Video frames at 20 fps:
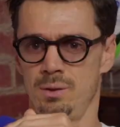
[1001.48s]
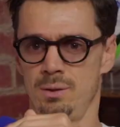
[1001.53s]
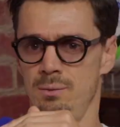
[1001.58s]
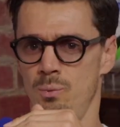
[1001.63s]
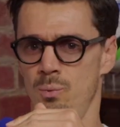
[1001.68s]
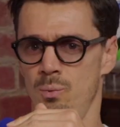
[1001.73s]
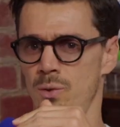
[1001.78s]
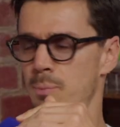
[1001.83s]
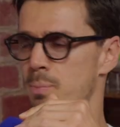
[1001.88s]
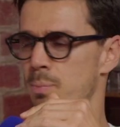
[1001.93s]

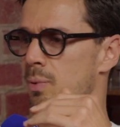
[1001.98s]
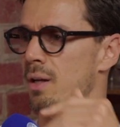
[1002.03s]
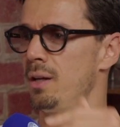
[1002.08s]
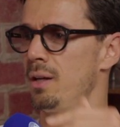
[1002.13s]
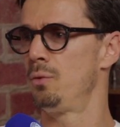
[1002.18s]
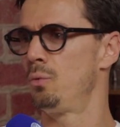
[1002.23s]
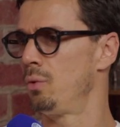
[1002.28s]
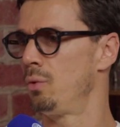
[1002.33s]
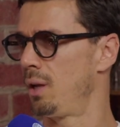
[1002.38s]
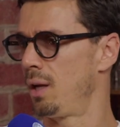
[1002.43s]
We play
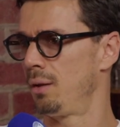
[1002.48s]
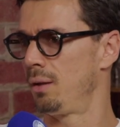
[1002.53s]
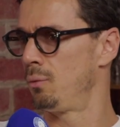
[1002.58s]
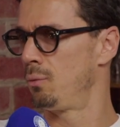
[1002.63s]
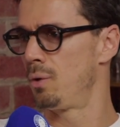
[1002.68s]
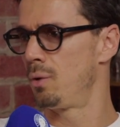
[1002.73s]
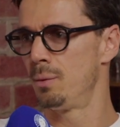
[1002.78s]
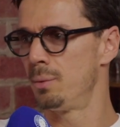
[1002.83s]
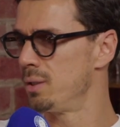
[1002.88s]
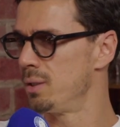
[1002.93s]
like
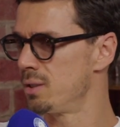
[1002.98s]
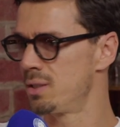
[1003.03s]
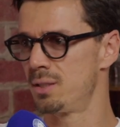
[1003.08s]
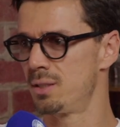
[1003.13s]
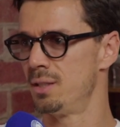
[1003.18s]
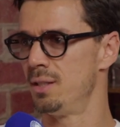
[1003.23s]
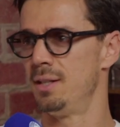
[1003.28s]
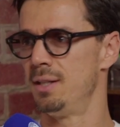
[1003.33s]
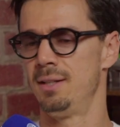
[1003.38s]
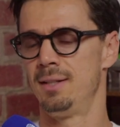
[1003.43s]

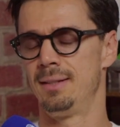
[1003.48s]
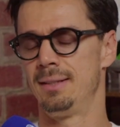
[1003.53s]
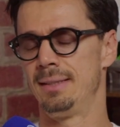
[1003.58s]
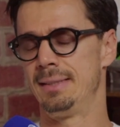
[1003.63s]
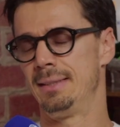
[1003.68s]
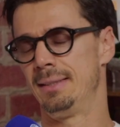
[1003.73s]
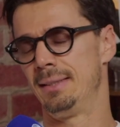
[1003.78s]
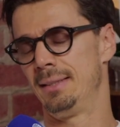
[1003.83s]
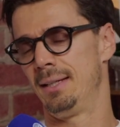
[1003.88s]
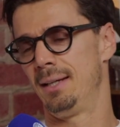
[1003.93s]
rubbish.
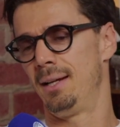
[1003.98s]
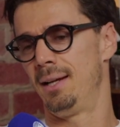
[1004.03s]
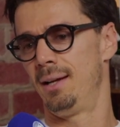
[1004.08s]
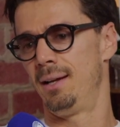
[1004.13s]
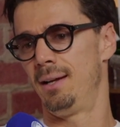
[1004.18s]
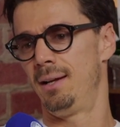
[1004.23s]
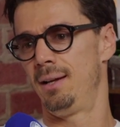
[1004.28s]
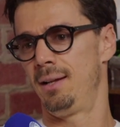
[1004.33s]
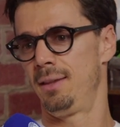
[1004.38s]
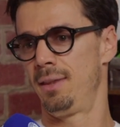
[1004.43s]

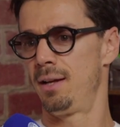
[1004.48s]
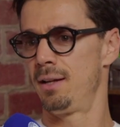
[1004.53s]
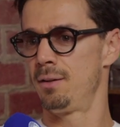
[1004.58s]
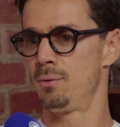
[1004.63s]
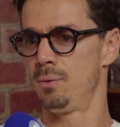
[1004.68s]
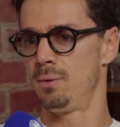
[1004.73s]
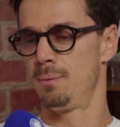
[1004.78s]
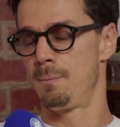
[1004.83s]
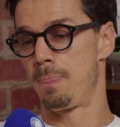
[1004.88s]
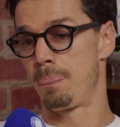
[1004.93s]
And
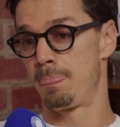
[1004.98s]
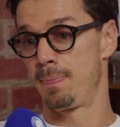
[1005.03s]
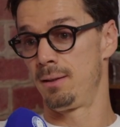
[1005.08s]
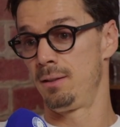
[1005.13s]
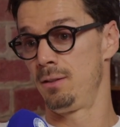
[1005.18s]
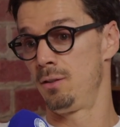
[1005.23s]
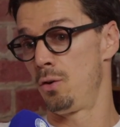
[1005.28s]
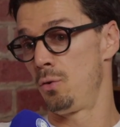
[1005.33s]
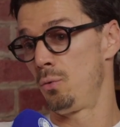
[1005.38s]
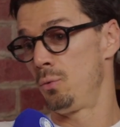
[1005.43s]
then,
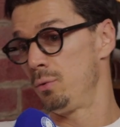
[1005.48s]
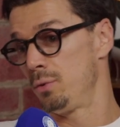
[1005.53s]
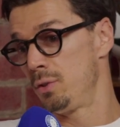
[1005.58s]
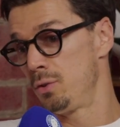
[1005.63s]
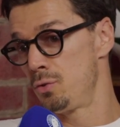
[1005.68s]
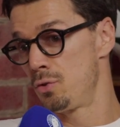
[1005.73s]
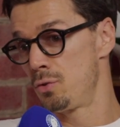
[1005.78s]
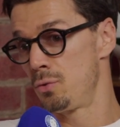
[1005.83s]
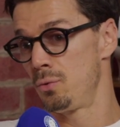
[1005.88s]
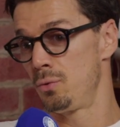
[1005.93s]

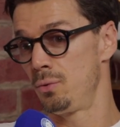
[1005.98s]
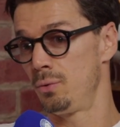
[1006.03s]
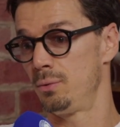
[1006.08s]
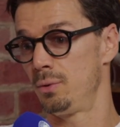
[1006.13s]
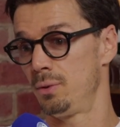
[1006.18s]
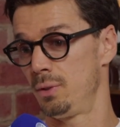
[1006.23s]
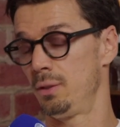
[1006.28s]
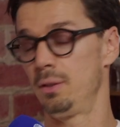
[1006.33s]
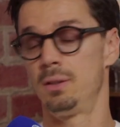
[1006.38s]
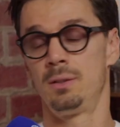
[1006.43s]
you
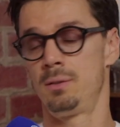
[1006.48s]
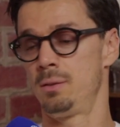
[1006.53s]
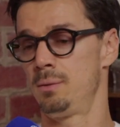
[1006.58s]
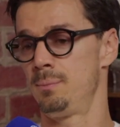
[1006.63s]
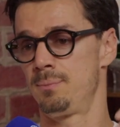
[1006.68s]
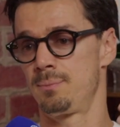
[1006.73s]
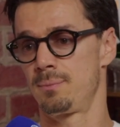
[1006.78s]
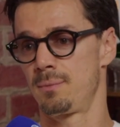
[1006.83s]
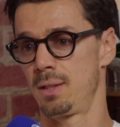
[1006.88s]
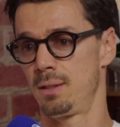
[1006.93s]

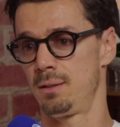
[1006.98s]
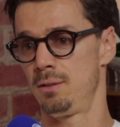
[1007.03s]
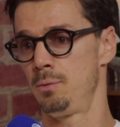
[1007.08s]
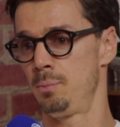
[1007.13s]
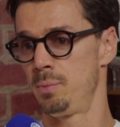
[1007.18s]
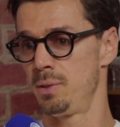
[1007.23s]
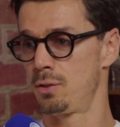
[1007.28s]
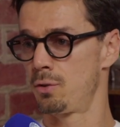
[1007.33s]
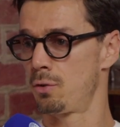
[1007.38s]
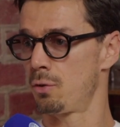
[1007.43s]

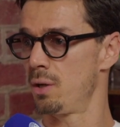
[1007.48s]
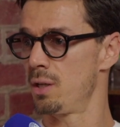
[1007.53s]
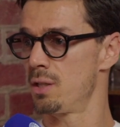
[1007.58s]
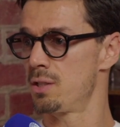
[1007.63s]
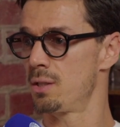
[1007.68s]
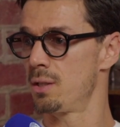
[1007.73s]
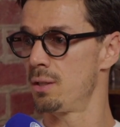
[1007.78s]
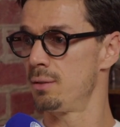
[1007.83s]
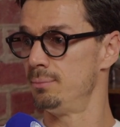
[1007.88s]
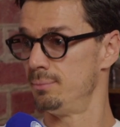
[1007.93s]
beat
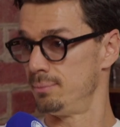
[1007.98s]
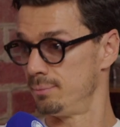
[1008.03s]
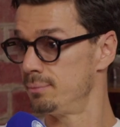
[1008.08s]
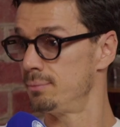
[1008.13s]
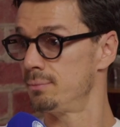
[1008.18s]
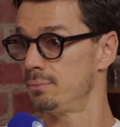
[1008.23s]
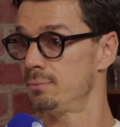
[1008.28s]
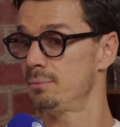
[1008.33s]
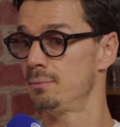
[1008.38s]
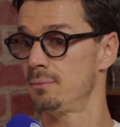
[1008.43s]
Croatia
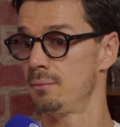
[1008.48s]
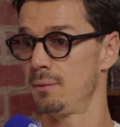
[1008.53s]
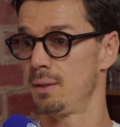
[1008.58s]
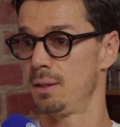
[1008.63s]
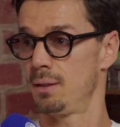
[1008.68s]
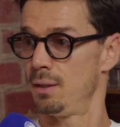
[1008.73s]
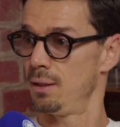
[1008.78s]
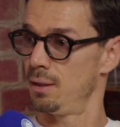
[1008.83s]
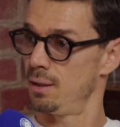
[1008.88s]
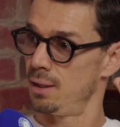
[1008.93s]

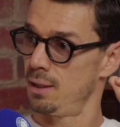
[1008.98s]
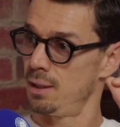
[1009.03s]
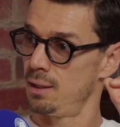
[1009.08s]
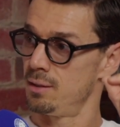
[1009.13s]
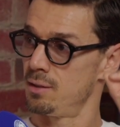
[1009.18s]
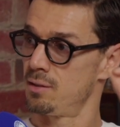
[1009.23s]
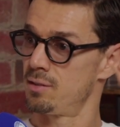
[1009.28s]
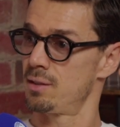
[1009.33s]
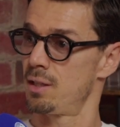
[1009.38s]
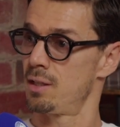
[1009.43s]
and
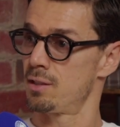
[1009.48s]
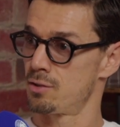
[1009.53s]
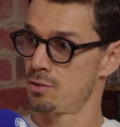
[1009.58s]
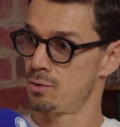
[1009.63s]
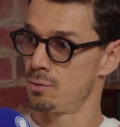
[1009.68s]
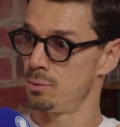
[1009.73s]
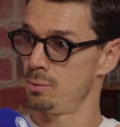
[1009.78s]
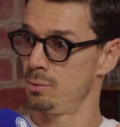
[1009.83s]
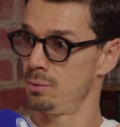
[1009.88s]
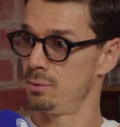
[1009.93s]
it starts
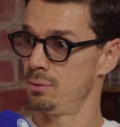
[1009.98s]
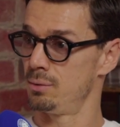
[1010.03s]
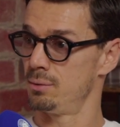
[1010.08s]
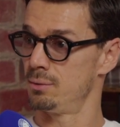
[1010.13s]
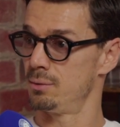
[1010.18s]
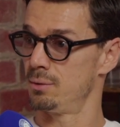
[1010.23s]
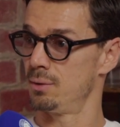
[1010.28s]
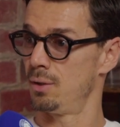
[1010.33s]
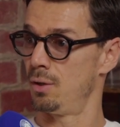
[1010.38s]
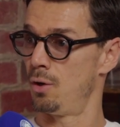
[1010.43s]
to
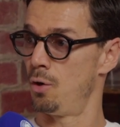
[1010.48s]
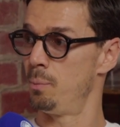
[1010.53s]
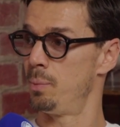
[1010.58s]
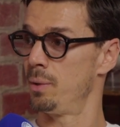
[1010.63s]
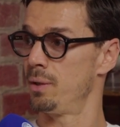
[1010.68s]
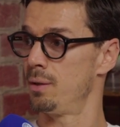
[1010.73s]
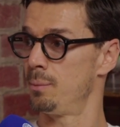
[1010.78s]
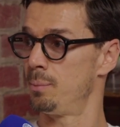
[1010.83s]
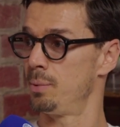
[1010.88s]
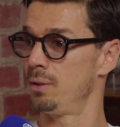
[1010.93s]

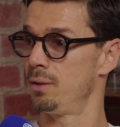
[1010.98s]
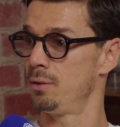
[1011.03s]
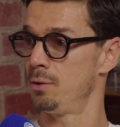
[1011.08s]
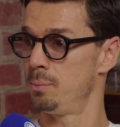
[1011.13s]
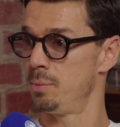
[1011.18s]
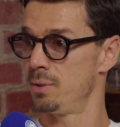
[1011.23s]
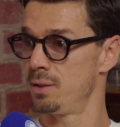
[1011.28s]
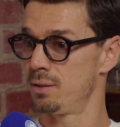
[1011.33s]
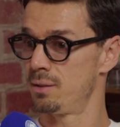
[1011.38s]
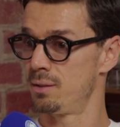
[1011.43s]
open up a little
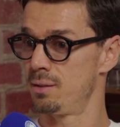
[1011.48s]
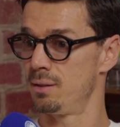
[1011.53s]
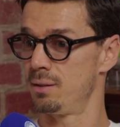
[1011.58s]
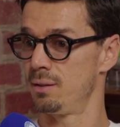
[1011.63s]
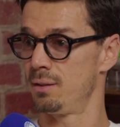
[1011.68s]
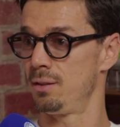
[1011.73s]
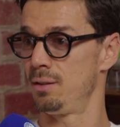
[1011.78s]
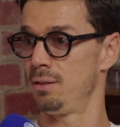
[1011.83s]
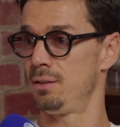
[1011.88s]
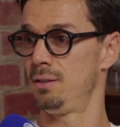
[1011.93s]
bit.
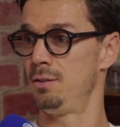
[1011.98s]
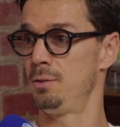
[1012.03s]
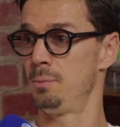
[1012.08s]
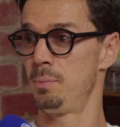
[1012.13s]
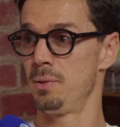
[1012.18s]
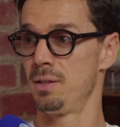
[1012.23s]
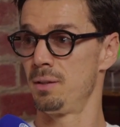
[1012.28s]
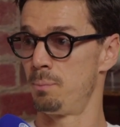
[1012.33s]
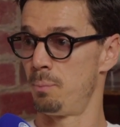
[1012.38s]
You beat